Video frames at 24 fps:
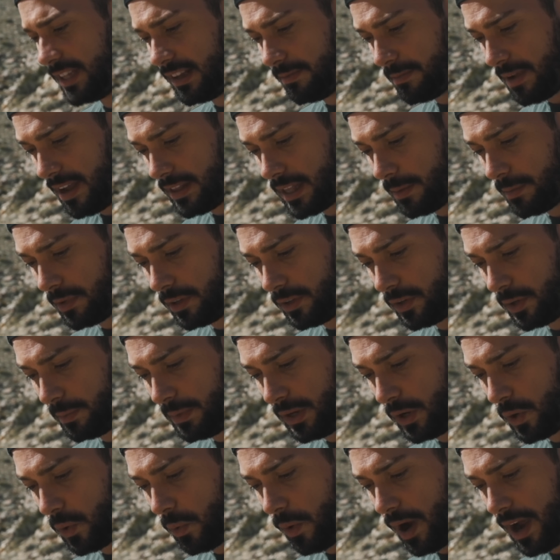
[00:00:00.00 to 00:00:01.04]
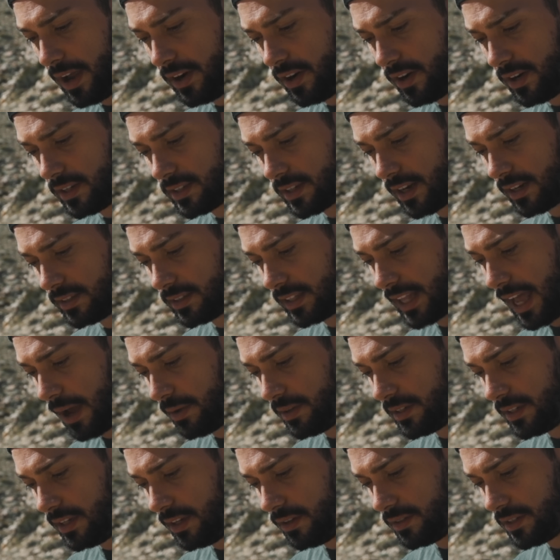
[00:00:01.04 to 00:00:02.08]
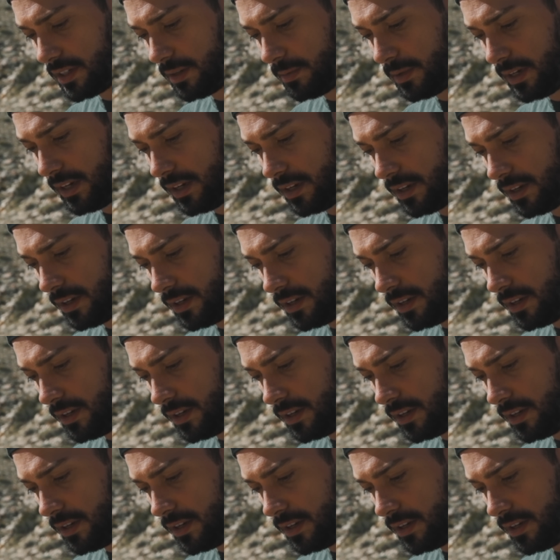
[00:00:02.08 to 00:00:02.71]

They've made them a little bit quieter. It's not as loud as it used to be,